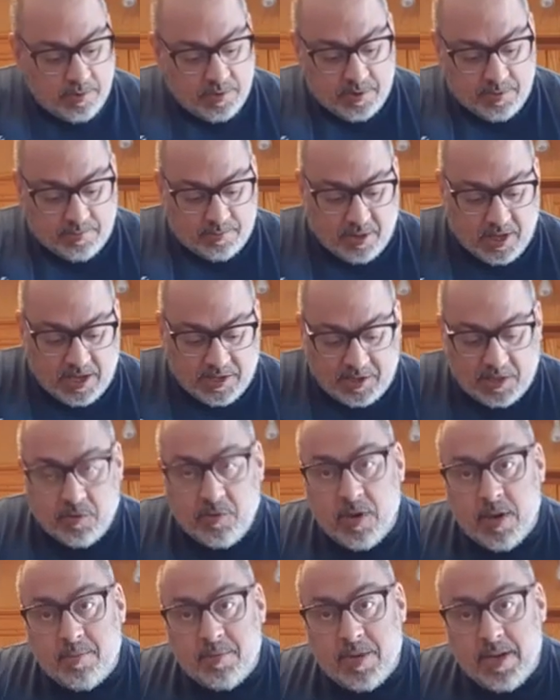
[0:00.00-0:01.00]
plastic
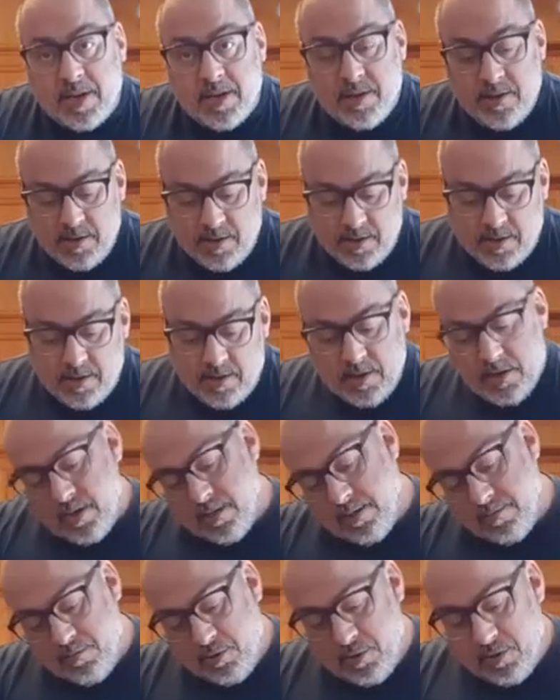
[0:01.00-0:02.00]
wrap again, and then
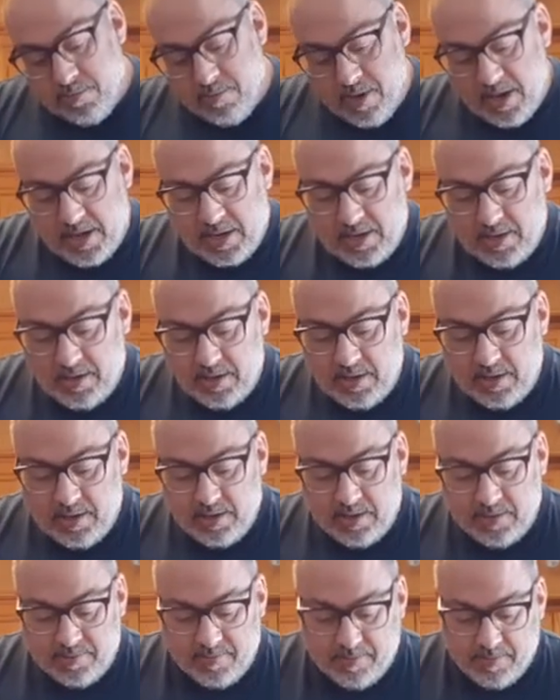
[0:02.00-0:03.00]
put them back in
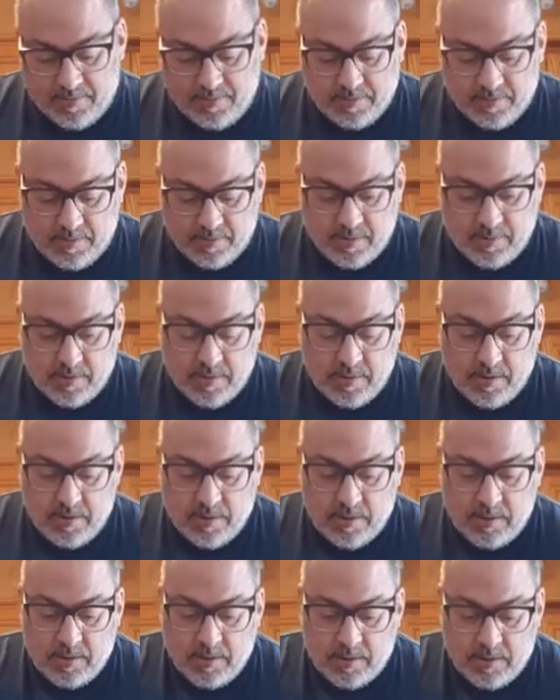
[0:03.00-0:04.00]
the
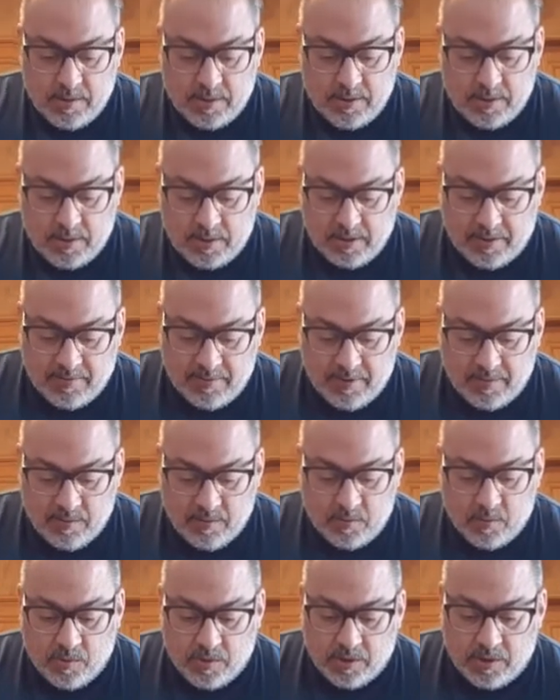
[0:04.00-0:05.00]
oven
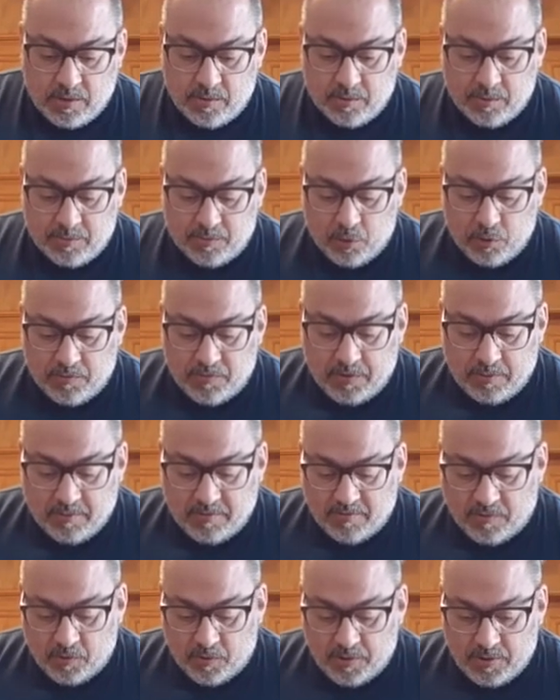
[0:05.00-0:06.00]
where it was proofing
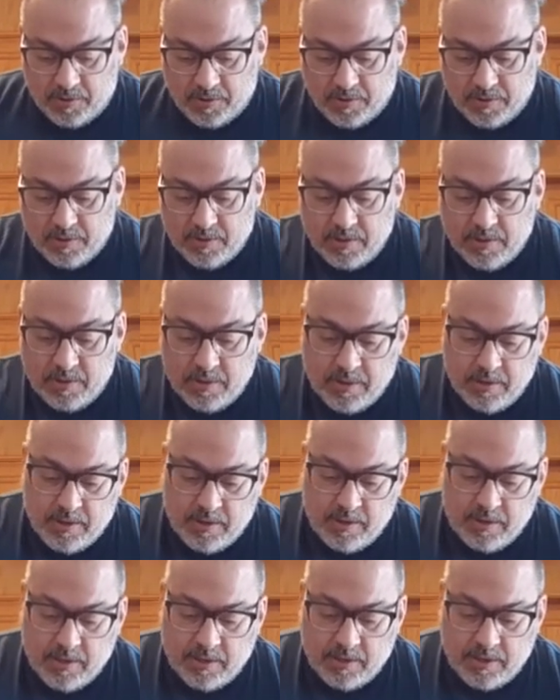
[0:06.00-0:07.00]
before,
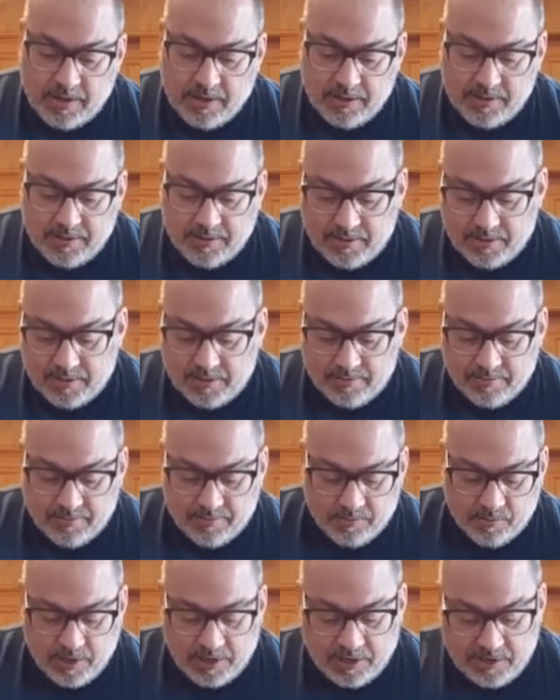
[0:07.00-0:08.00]
and let it
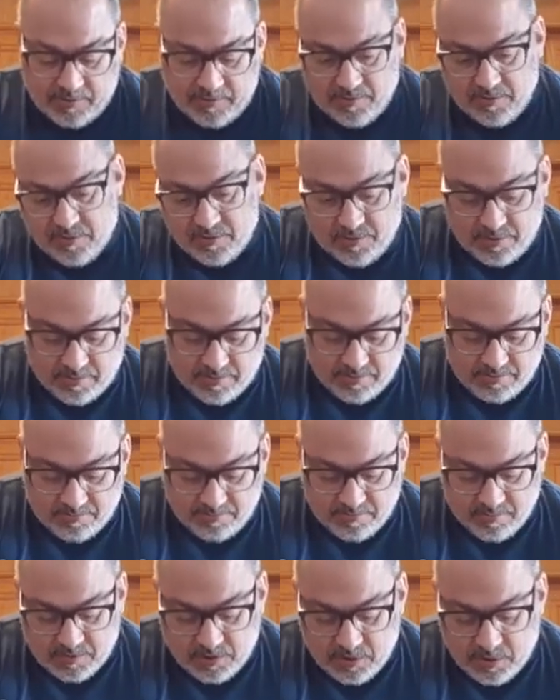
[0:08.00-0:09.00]
rest for
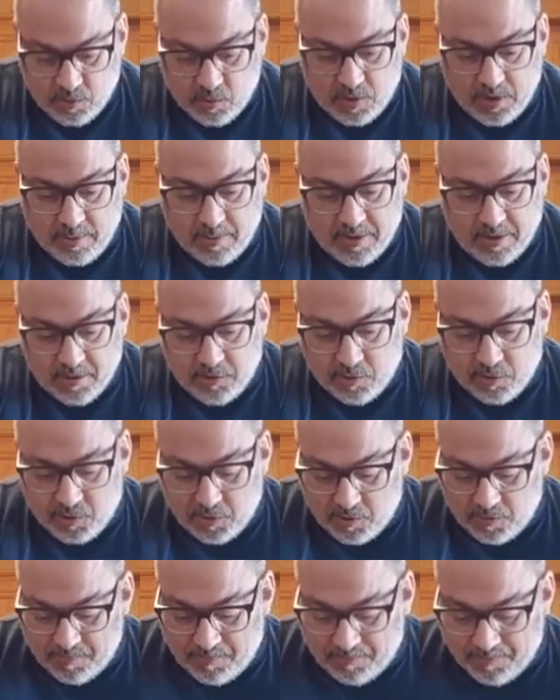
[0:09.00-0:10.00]
20 minutes or
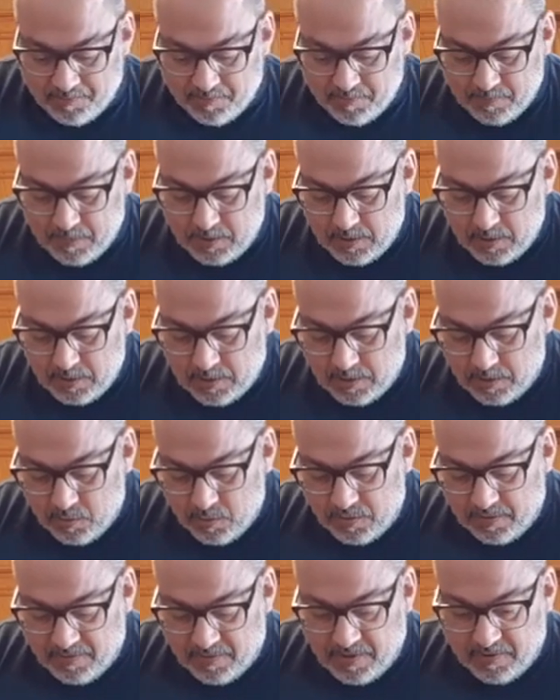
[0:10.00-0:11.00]
so,
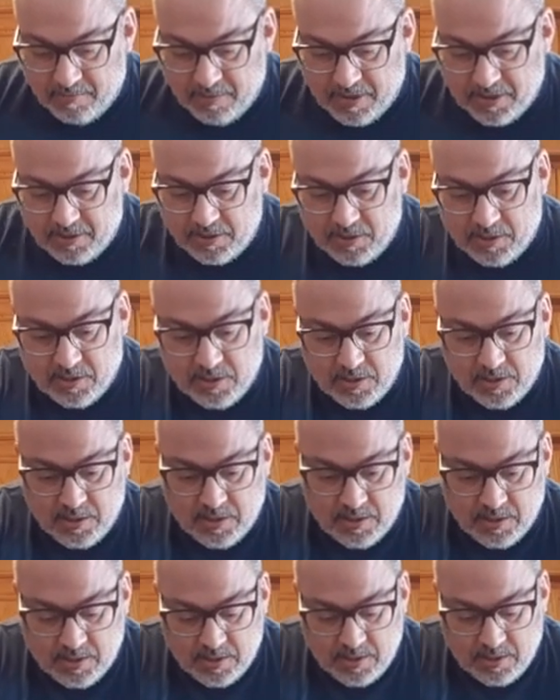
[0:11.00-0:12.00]
25 minutes,
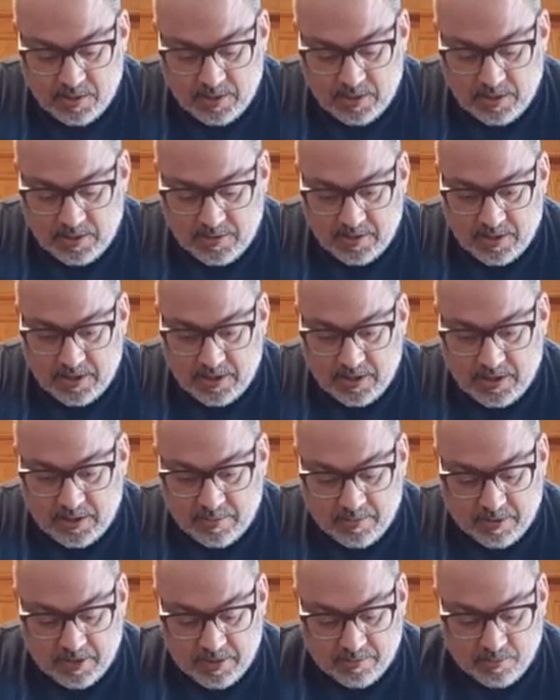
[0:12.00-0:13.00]
and then I'm
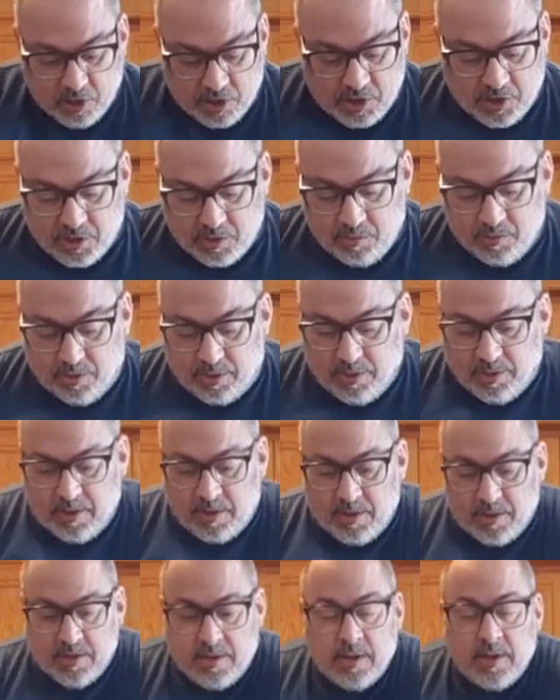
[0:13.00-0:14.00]
going to brush it with
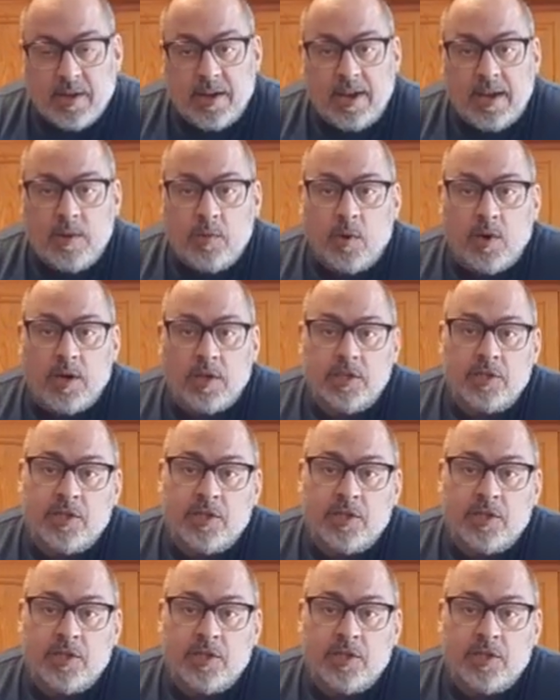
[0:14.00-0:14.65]
an egg wash